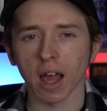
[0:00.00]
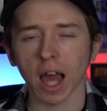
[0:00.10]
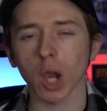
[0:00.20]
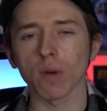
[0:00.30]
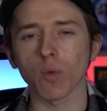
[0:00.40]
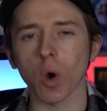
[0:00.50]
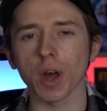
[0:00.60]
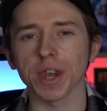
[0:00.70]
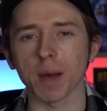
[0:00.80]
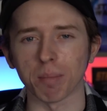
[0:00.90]
Hello
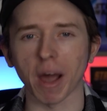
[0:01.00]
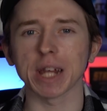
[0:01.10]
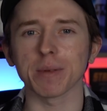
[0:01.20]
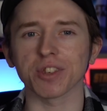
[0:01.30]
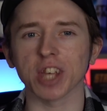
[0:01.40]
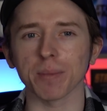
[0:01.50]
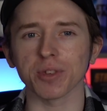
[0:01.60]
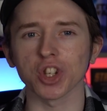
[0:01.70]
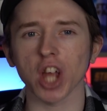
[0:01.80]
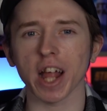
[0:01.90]
everyone, my name is
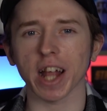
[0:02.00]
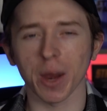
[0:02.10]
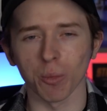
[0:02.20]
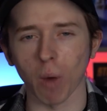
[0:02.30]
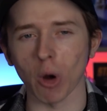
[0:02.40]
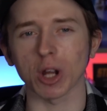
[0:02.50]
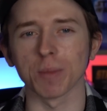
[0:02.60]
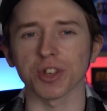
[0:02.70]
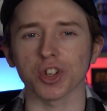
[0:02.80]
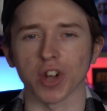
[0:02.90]
Captain Jack and
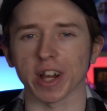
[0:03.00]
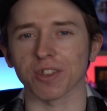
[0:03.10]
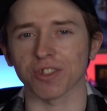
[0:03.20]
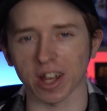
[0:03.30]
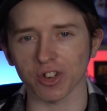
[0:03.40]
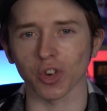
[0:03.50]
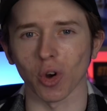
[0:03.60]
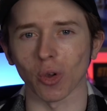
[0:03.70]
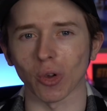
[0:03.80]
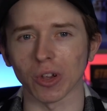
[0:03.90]
welcome to Trek
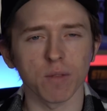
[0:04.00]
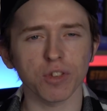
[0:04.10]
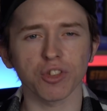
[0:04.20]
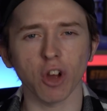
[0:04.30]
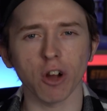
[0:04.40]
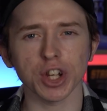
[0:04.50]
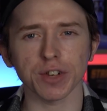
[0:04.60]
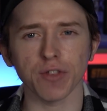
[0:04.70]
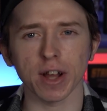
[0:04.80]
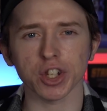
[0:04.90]
Central. The Star
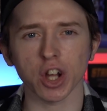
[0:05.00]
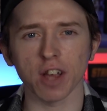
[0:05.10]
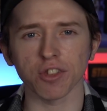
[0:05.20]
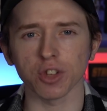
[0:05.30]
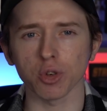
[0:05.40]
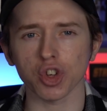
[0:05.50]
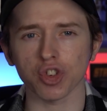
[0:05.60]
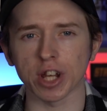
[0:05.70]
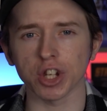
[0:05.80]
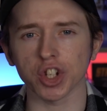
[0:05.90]
Trek franchise is no
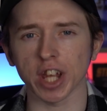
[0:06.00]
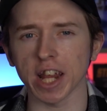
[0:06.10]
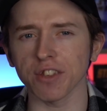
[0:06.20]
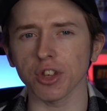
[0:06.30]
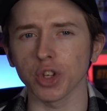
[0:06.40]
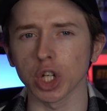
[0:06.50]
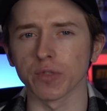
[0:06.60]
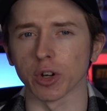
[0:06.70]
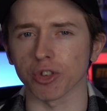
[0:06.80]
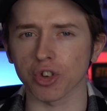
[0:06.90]
stranger to
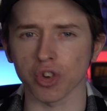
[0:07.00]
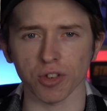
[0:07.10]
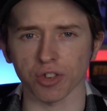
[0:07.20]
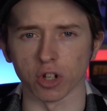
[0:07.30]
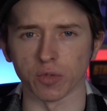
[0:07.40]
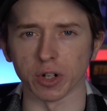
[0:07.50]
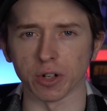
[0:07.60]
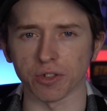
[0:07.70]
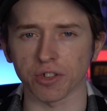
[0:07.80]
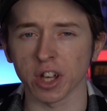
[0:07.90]
inter-universe
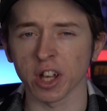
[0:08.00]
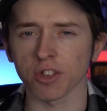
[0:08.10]
crossovers.